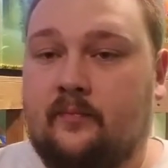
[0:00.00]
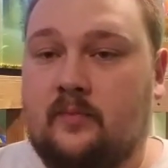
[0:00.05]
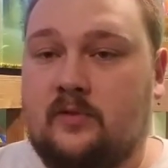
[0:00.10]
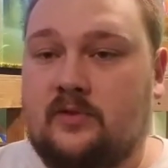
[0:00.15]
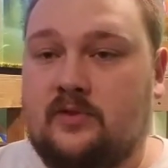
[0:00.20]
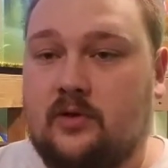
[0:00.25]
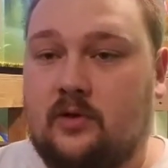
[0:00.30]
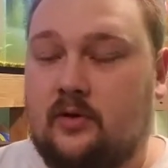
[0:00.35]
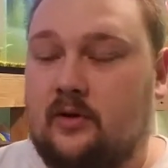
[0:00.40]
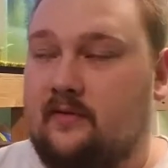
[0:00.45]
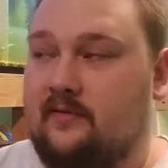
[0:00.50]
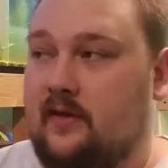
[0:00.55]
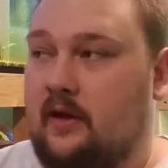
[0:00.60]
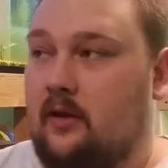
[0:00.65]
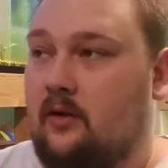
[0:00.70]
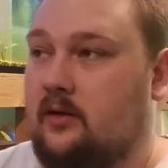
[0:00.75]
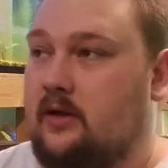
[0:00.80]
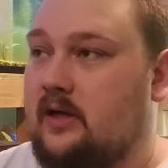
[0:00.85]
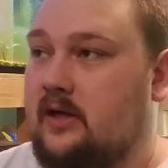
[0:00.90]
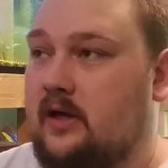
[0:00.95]
So if they
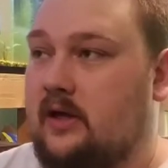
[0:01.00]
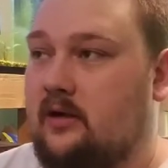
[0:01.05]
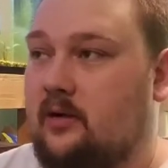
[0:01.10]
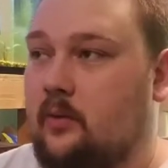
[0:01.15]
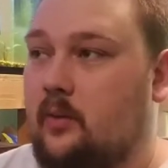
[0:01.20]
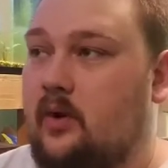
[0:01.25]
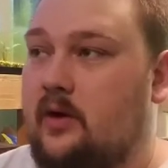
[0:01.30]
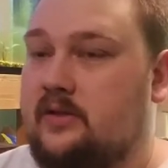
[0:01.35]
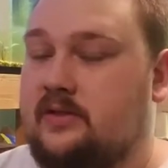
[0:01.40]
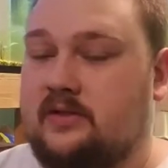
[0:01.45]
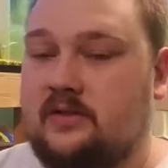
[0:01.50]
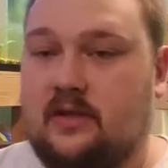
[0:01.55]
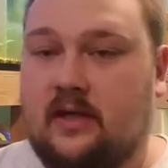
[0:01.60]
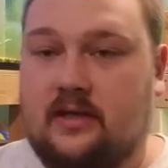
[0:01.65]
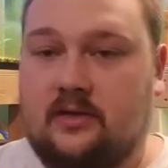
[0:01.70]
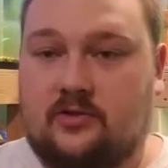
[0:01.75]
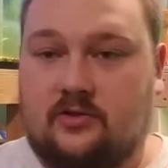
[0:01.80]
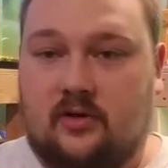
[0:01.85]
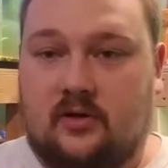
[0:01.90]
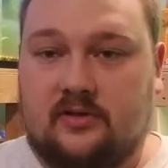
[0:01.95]
all kick on at once,
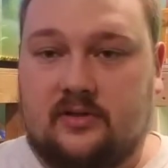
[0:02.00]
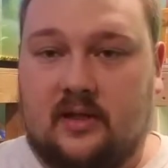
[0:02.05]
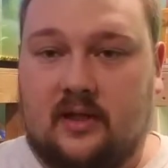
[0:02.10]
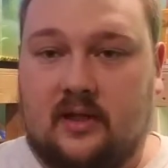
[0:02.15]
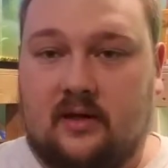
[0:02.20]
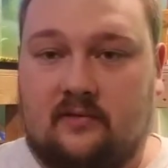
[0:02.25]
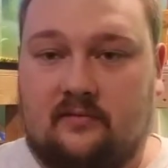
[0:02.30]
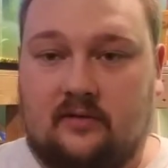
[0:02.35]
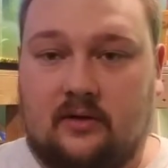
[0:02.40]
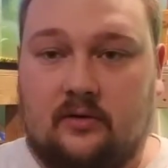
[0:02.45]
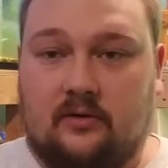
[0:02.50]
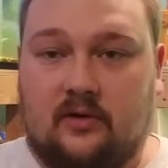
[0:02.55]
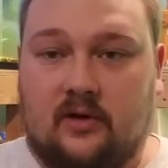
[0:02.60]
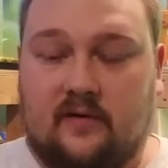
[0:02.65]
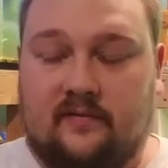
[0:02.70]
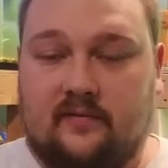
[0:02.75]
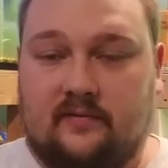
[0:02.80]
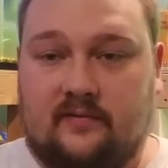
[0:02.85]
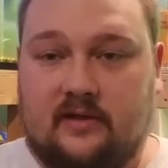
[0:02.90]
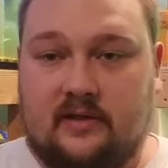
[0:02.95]
that draws a lot of load
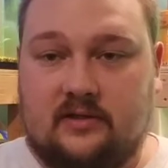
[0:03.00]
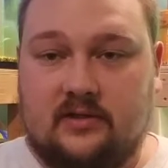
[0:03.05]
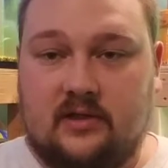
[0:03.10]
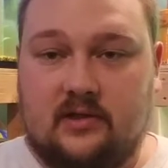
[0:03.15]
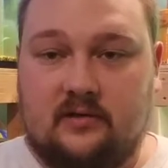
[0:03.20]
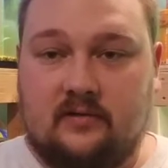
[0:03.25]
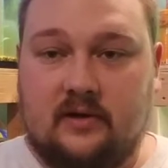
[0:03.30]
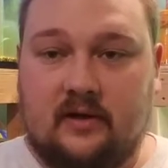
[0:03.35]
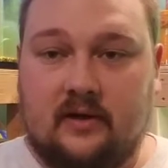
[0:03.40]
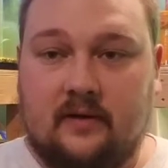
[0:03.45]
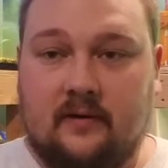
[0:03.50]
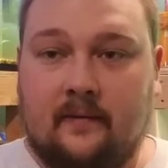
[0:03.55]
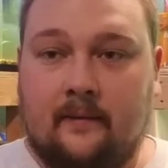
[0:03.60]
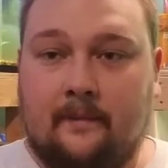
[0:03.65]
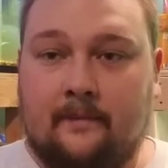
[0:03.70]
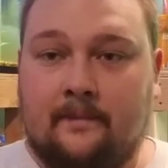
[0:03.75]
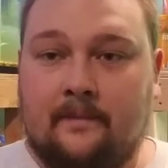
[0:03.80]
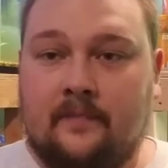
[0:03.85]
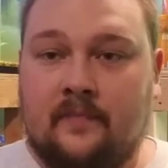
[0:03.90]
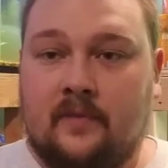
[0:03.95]
off of that generator.
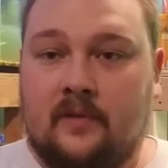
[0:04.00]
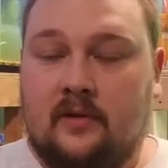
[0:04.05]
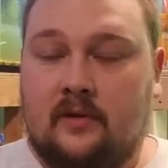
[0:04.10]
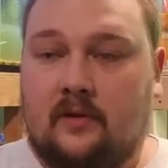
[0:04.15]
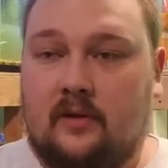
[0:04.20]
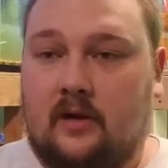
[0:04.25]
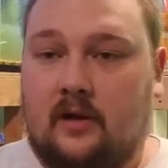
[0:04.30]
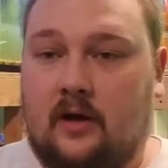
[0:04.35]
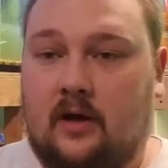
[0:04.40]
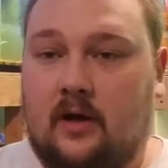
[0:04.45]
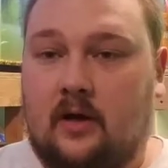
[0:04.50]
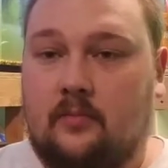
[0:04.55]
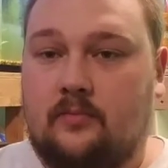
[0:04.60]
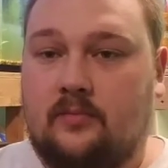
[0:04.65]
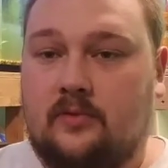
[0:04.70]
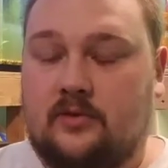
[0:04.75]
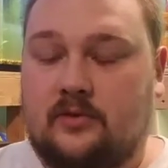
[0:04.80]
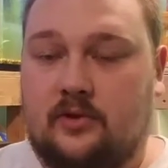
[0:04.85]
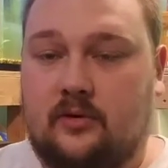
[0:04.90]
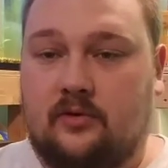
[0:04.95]

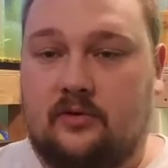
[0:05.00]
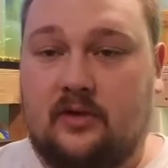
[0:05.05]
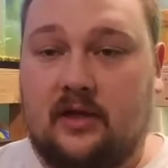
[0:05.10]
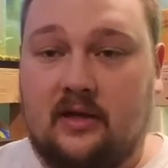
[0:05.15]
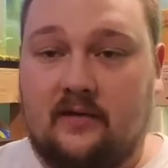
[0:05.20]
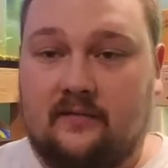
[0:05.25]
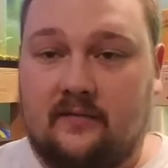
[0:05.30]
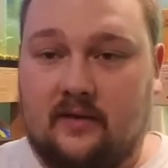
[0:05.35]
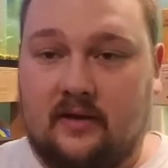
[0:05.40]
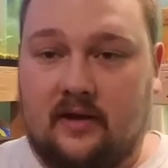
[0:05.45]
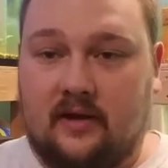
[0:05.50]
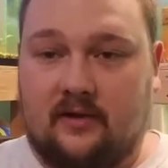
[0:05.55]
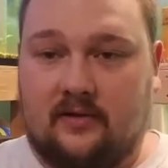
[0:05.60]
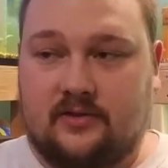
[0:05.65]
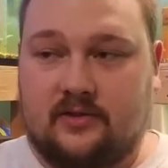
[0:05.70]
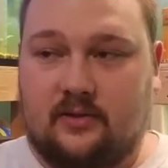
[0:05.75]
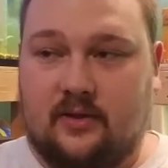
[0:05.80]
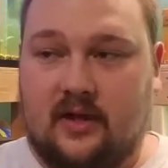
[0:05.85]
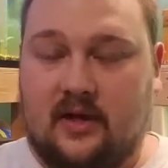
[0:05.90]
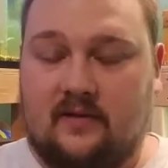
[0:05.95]
So thankfully, I
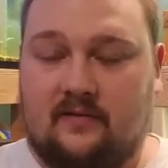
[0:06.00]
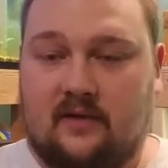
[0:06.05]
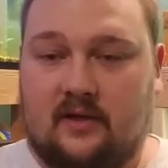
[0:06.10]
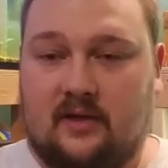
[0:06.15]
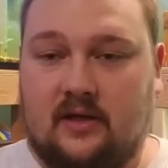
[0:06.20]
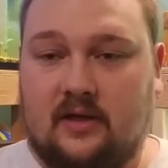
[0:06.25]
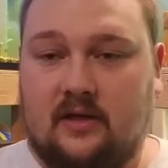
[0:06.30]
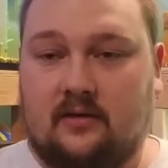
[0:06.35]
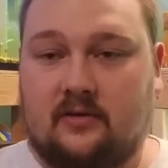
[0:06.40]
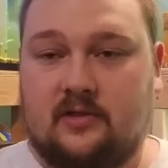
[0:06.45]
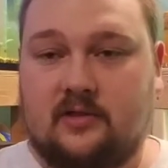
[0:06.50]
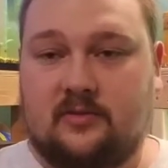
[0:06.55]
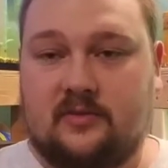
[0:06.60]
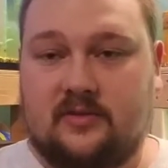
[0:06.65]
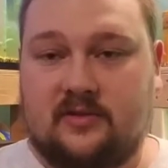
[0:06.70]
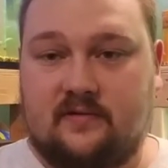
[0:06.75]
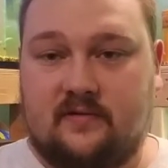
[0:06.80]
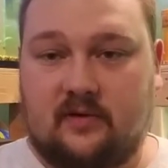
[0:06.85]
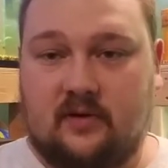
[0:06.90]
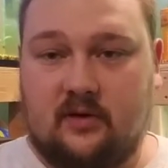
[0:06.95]
also have a heater
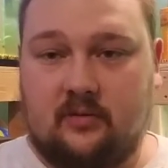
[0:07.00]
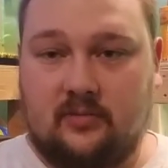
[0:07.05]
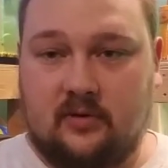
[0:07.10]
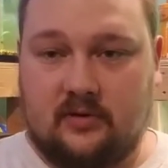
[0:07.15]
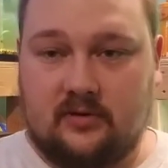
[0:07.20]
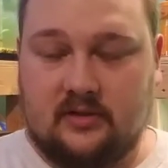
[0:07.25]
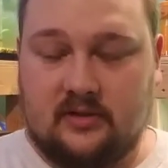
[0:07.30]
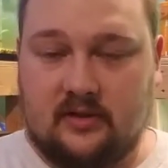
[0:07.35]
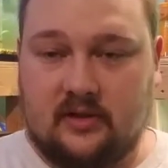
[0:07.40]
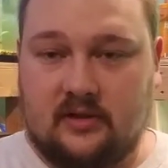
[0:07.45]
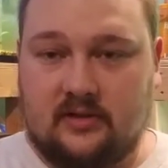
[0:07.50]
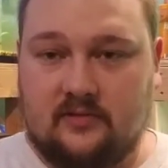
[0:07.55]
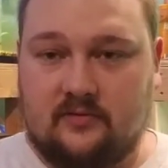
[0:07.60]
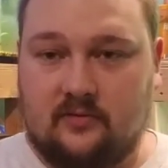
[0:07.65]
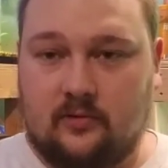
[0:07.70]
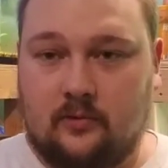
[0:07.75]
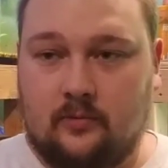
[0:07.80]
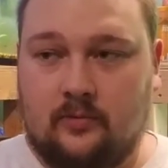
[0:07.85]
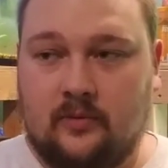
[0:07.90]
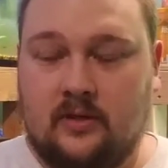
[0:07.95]
specifically built into this
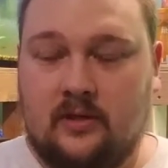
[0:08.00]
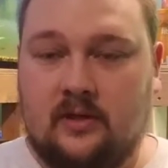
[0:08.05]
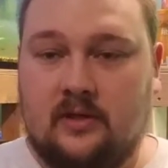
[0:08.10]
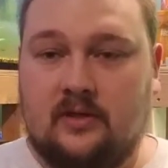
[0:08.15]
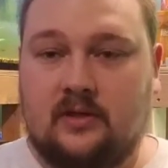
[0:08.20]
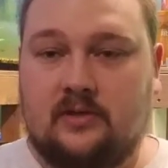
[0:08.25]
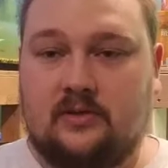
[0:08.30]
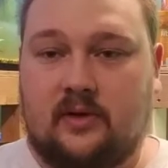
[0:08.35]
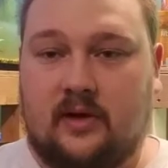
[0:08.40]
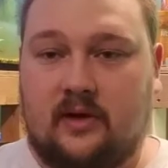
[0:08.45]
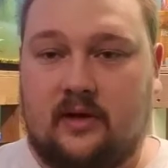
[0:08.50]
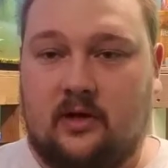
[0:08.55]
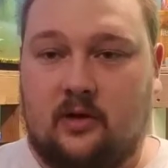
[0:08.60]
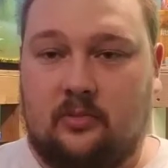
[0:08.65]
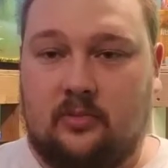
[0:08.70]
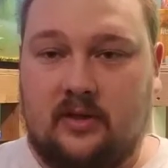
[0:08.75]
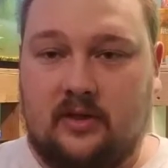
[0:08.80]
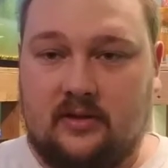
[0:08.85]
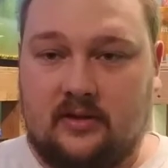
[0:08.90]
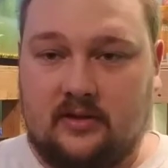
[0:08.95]
room, so I can
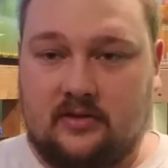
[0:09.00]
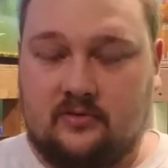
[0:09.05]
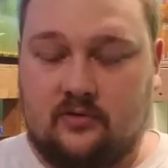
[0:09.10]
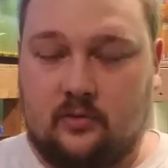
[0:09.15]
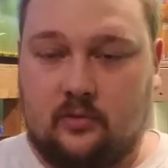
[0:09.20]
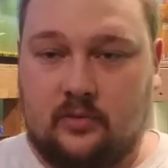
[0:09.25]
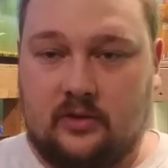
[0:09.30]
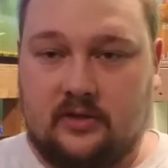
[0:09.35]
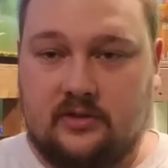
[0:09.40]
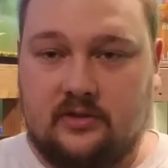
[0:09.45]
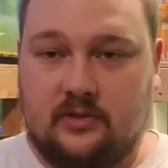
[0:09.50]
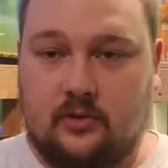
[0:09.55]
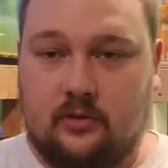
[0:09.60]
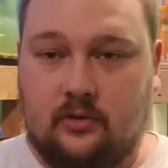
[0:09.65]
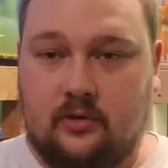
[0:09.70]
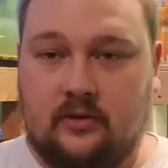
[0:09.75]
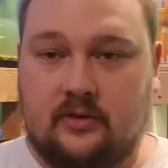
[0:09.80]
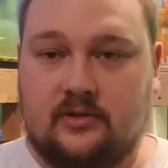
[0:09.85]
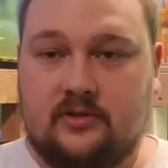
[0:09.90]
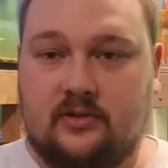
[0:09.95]
help heat this room when it's
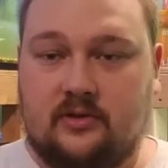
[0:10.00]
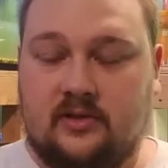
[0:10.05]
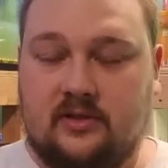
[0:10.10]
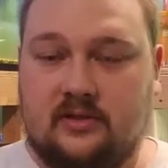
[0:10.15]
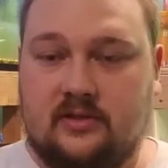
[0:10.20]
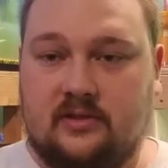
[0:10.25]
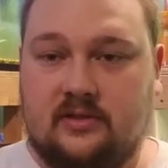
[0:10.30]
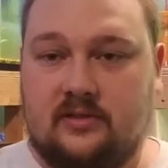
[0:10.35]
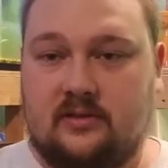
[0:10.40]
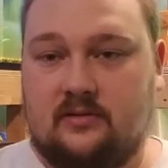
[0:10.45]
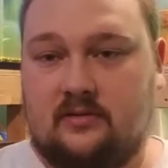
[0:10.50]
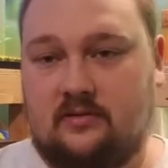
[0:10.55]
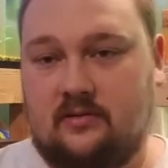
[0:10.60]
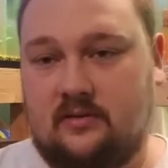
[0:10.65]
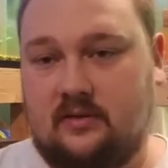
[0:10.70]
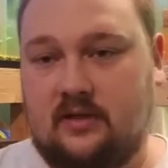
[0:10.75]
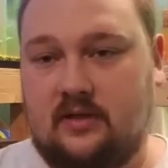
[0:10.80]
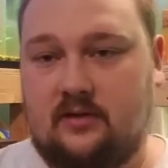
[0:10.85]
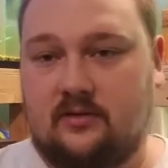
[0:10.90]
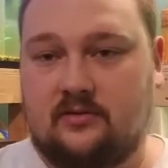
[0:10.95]
cooler, so these
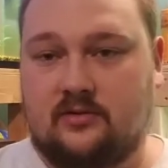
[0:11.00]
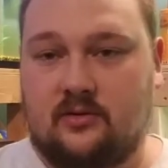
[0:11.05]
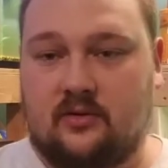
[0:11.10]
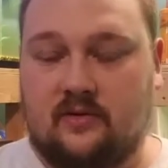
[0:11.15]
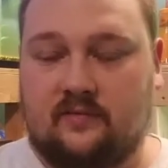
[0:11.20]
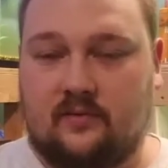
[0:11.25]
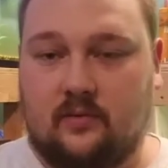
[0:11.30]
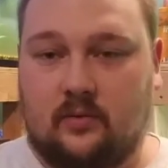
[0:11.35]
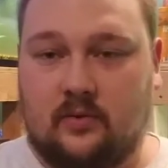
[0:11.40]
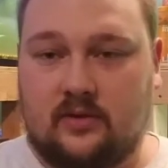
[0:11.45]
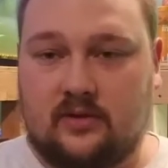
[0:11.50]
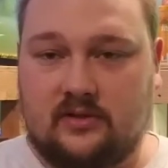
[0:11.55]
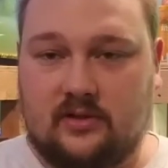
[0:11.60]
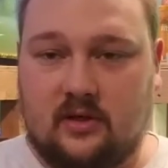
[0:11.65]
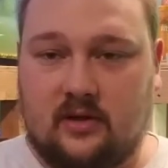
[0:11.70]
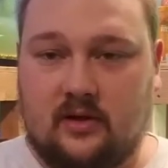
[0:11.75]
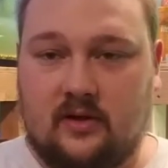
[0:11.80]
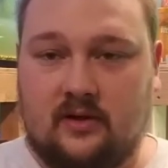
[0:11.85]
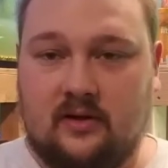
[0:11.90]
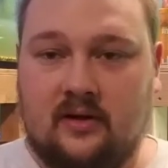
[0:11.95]
heaters don't have to work as
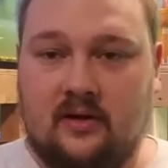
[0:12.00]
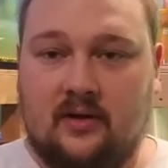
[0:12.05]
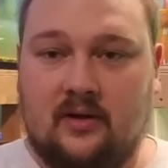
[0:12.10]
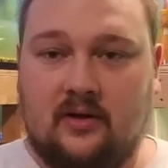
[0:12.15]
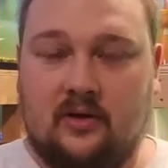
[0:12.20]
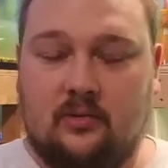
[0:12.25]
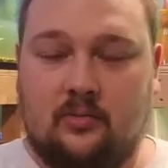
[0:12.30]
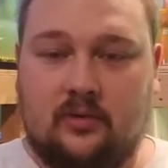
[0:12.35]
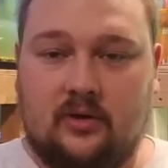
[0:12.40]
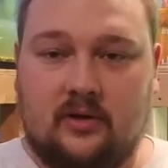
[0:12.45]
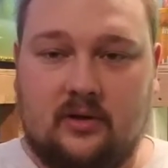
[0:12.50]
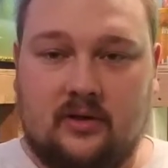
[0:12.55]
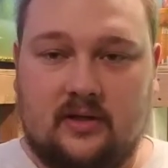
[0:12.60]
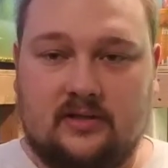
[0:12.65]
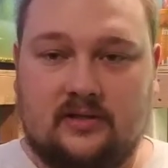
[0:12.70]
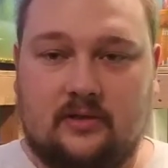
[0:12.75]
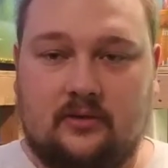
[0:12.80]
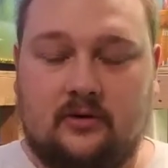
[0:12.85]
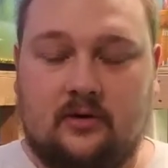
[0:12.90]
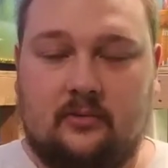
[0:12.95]
hard, putting
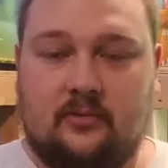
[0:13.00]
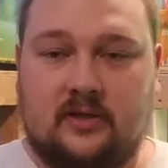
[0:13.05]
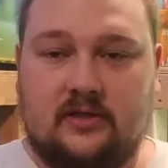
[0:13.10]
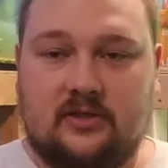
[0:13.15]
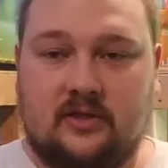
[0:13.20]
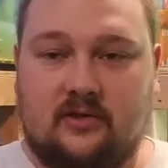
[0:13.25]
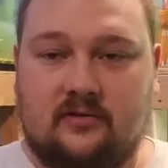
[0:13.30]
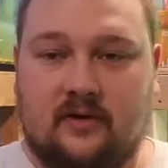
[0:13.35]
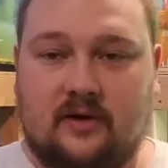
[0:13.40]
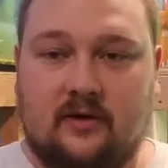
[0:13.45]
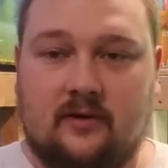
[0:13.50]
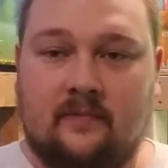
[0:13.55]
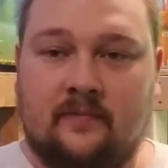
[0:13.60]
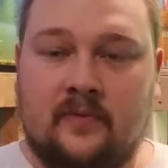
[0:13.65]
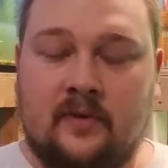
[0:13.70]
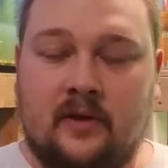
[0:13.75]
less load on my generator.